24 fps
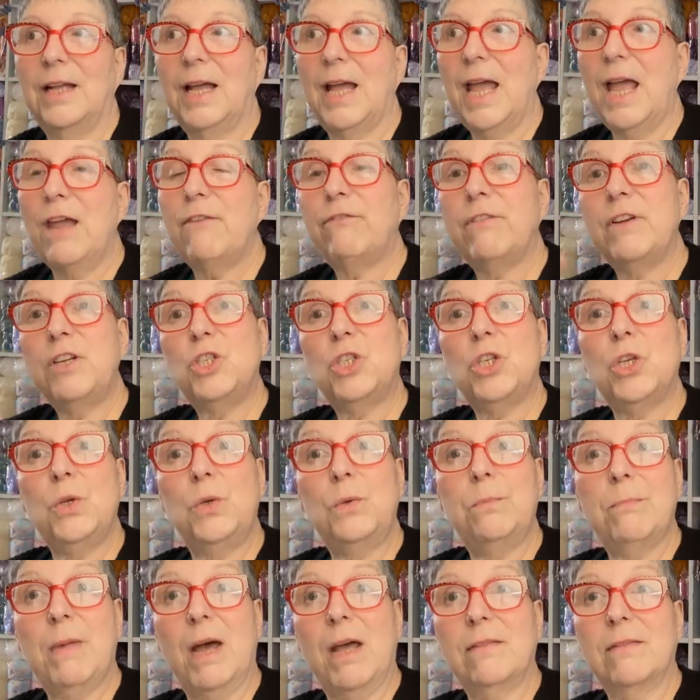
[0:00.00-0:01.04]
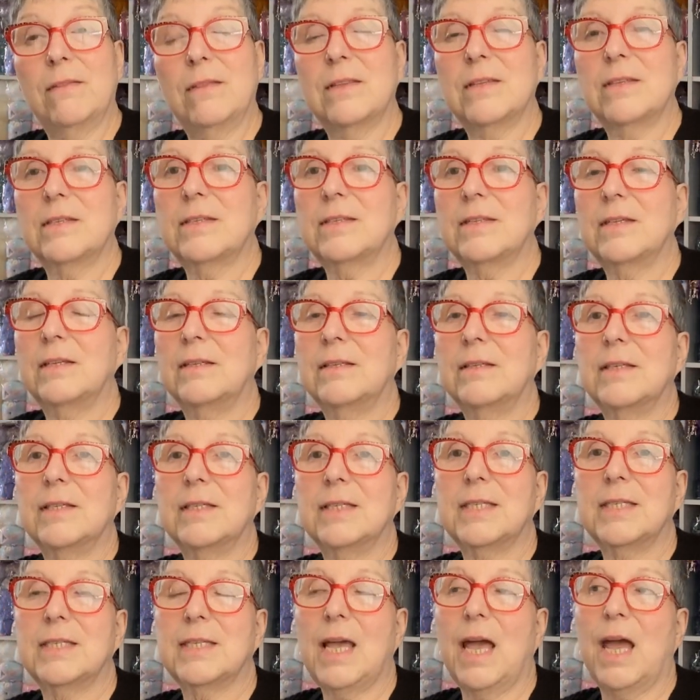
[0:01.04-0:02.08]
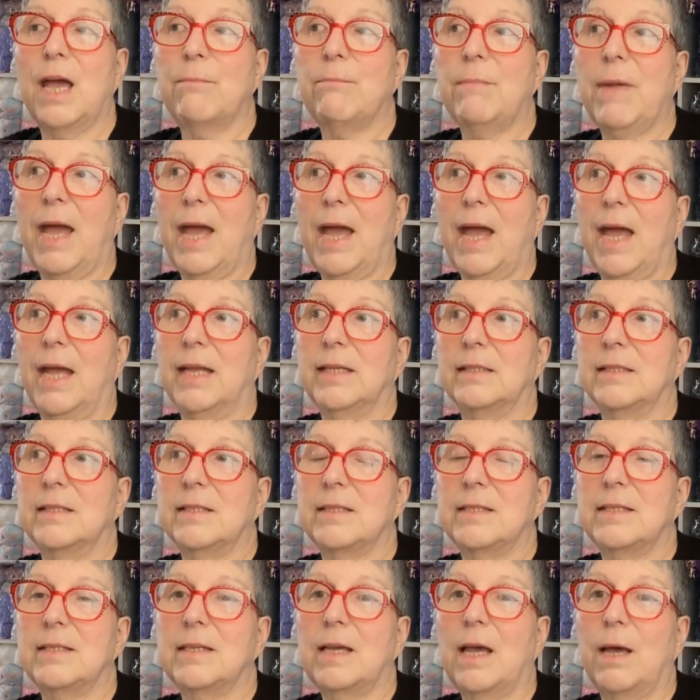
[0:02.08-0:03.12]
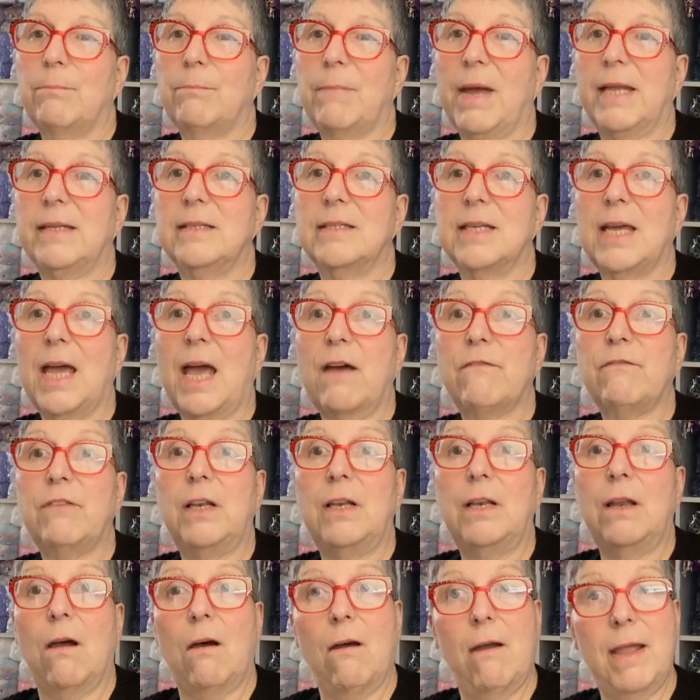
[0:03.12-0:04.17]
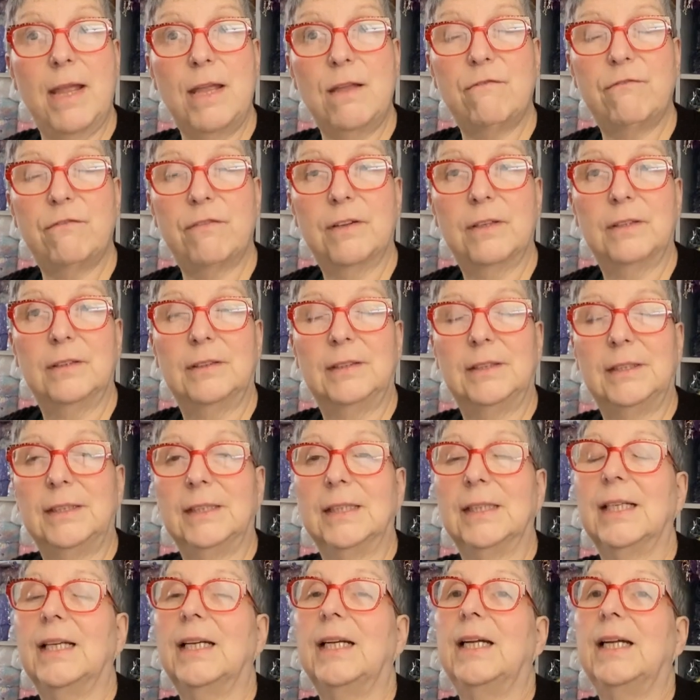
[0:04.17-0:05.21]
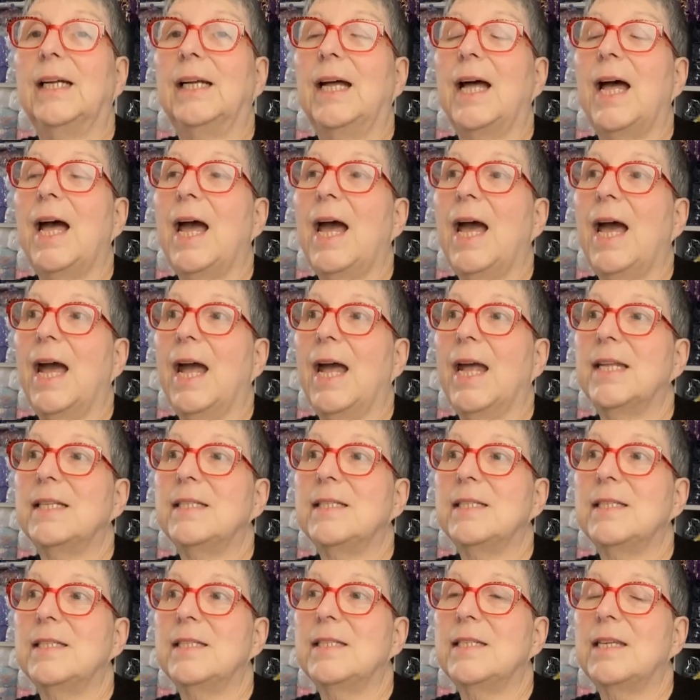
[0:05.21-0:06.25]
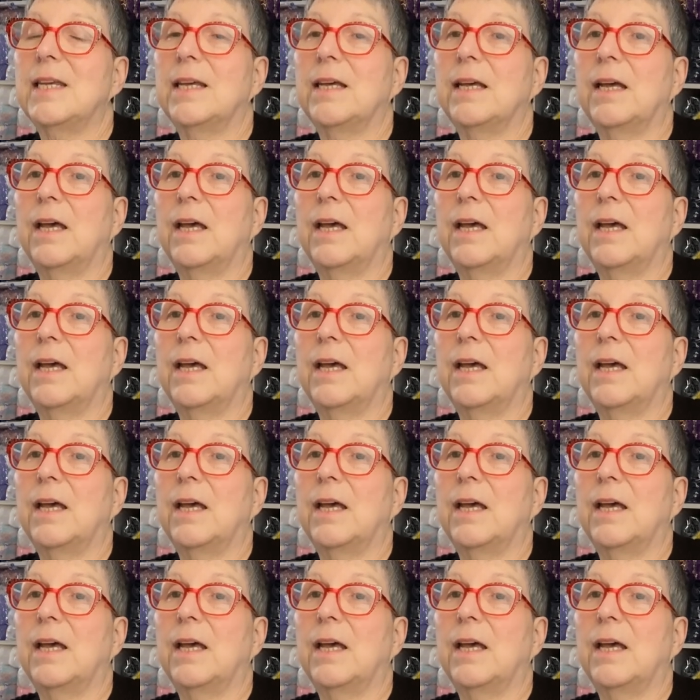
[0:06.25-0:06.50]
Every 2 months Sam and Amanda have a live, and